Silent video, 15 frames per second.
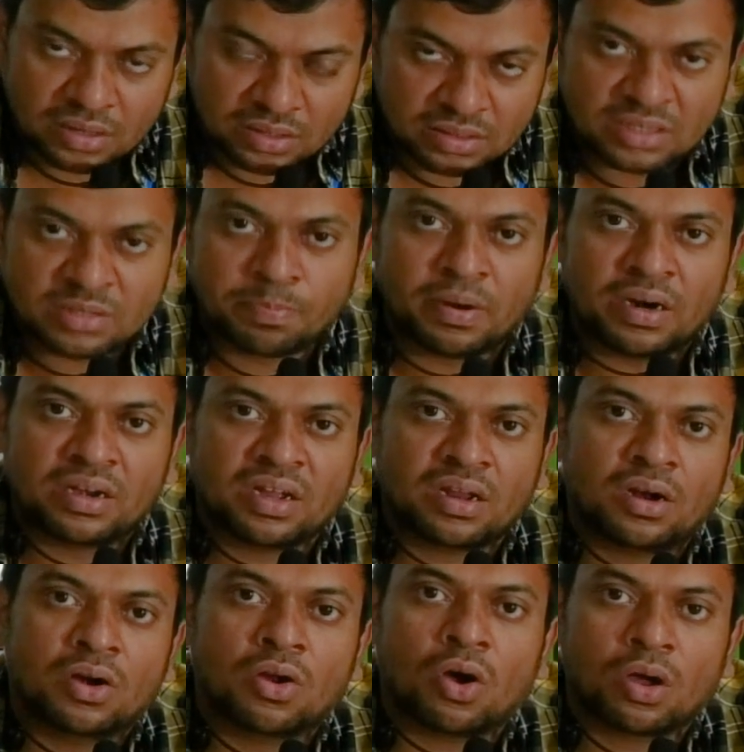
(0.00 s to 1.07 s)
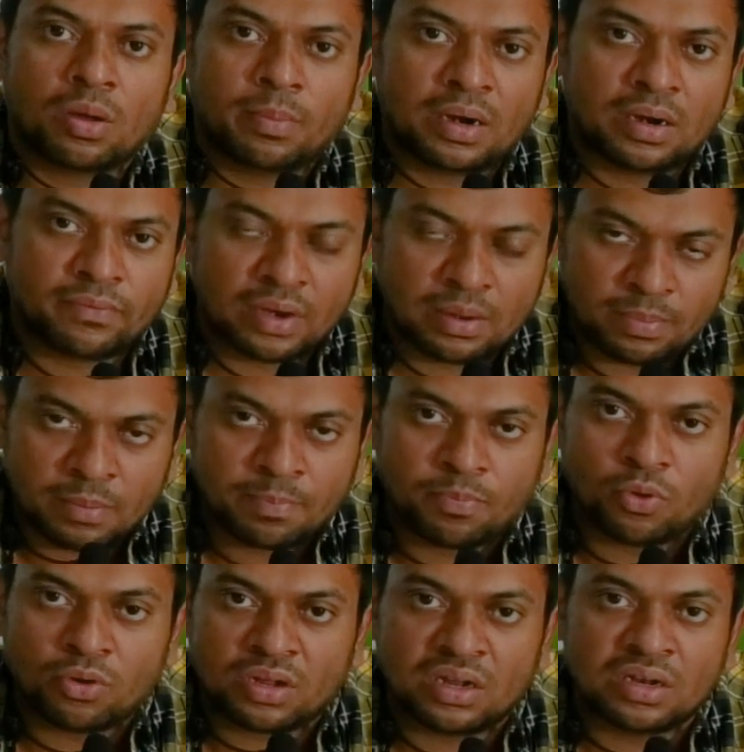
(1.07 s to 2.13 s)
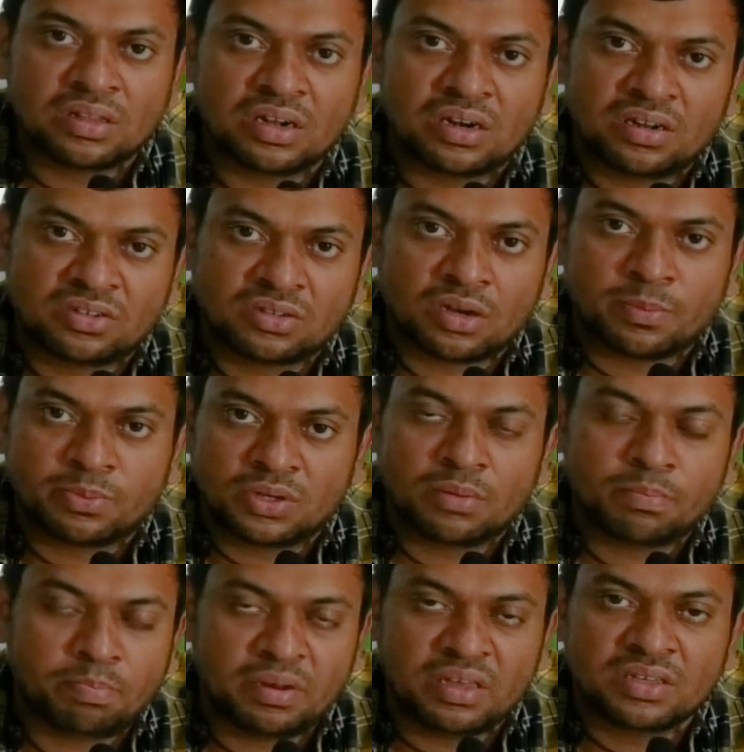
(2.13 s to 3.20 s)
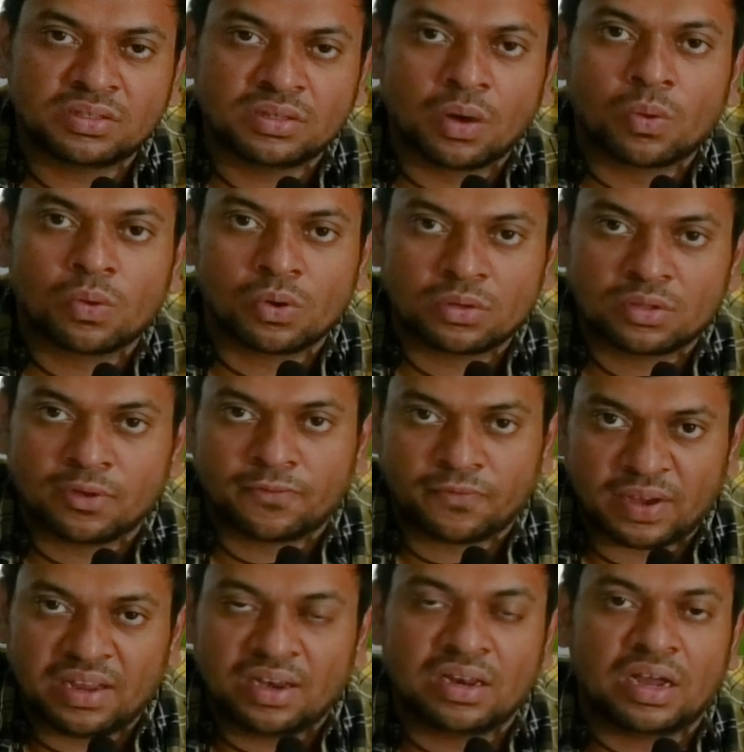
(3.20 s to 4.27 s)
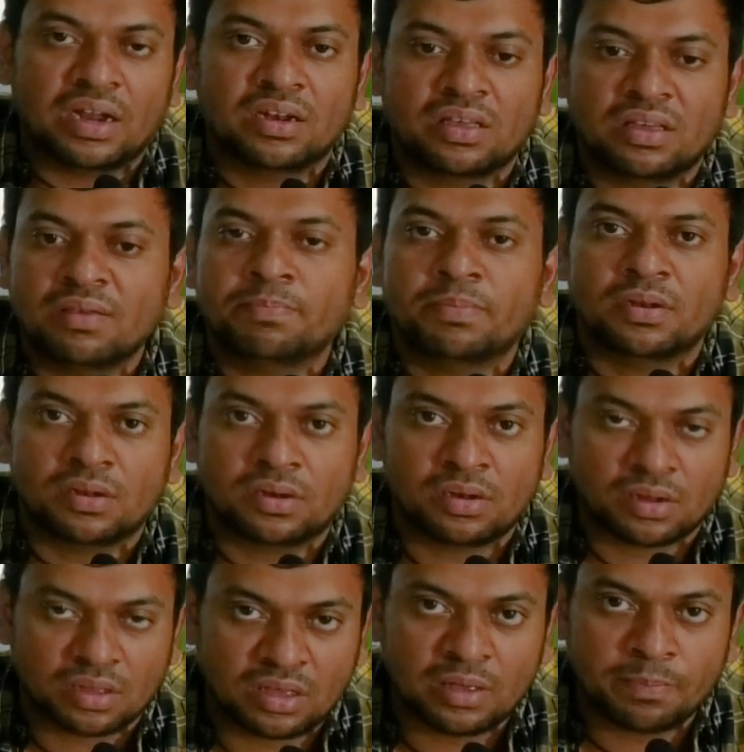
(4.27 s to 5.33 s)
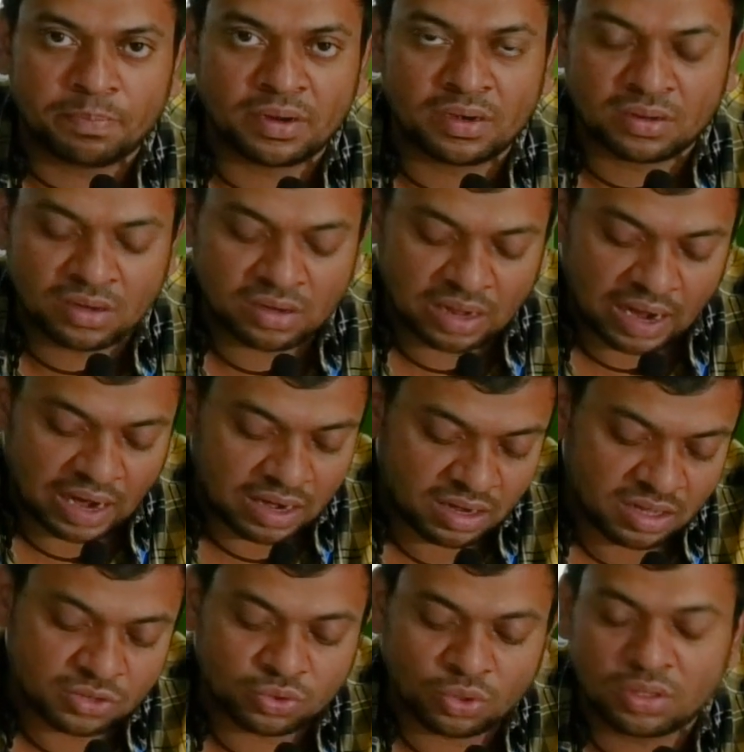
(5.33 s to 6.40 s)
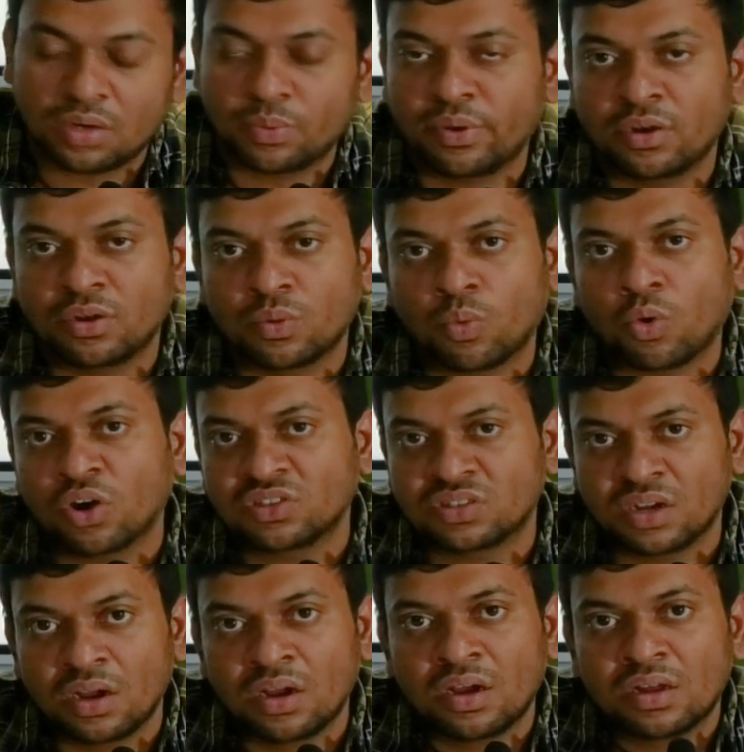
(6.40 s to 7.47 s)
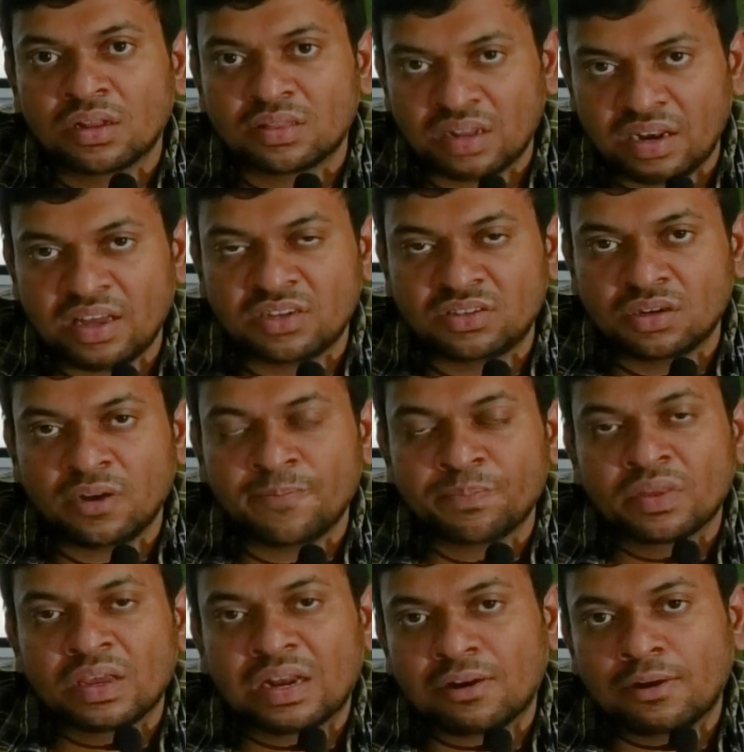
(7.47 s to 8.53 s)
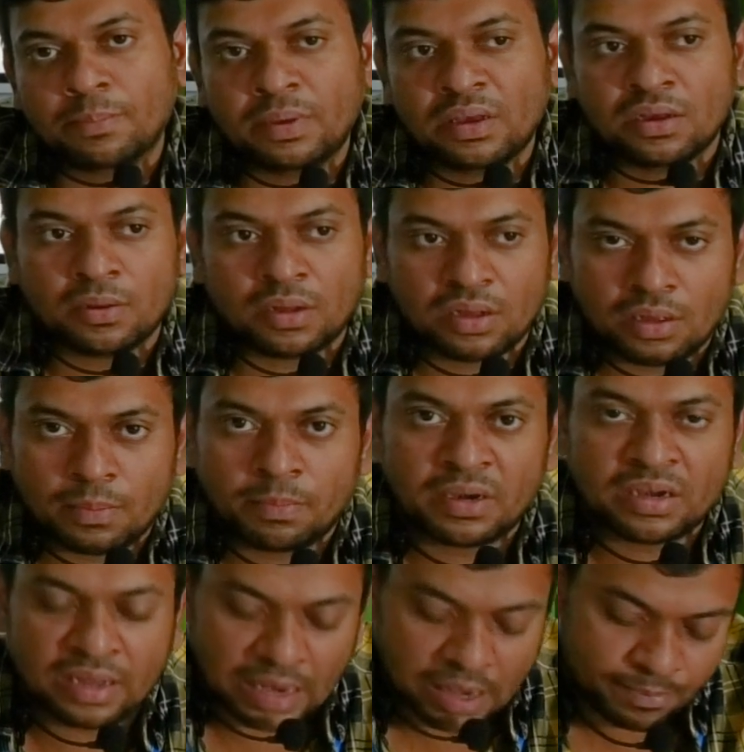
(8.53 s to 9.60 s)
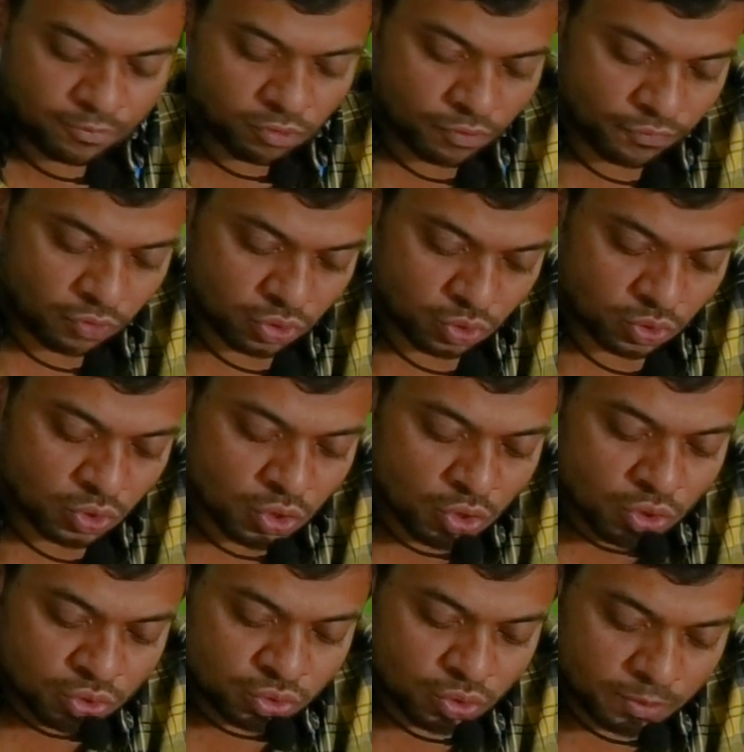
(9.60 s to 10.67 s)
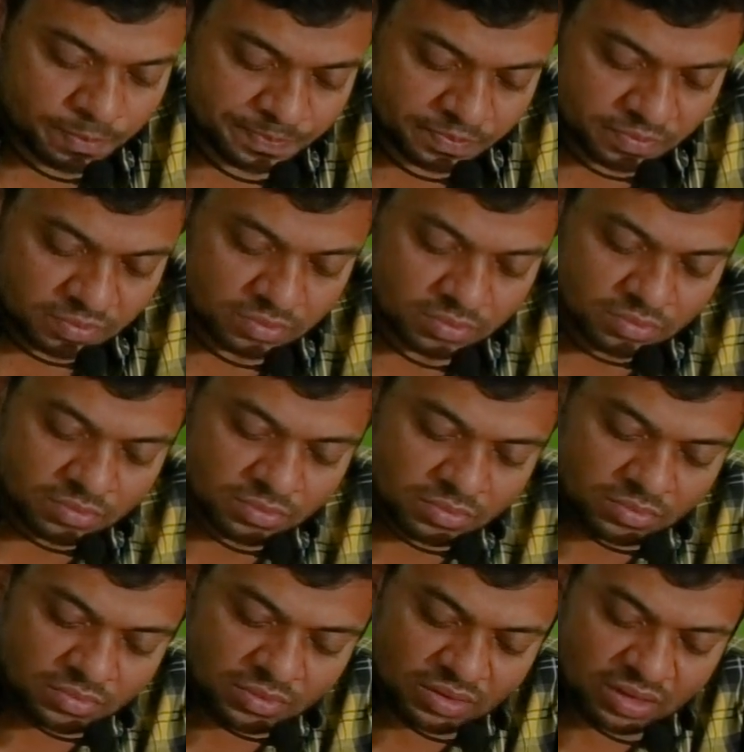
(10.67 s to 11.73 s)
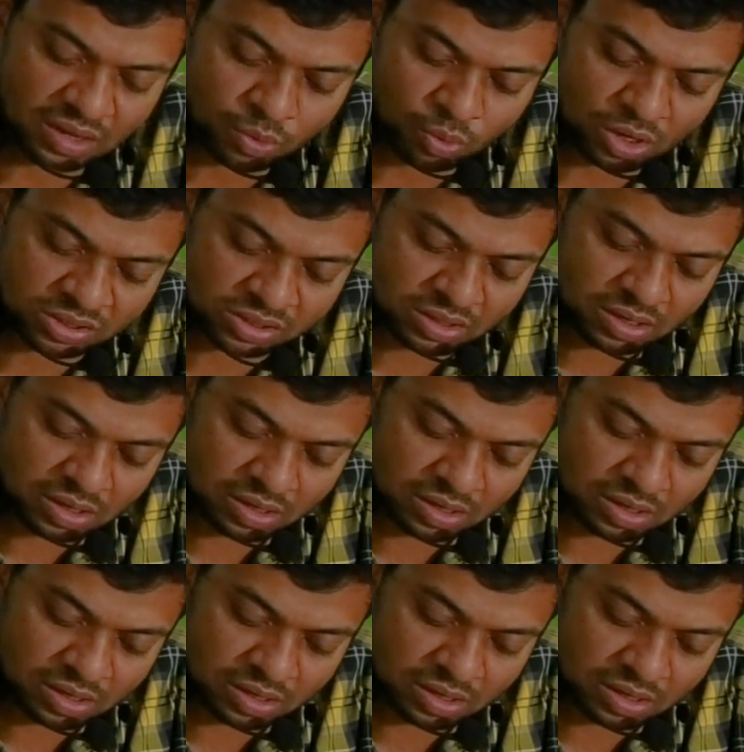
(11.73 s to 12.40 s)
this particular document will be put in the description. Please download the file and keep it in handy so that when you watch the lecture, it will be a bit helpful for you. So, there was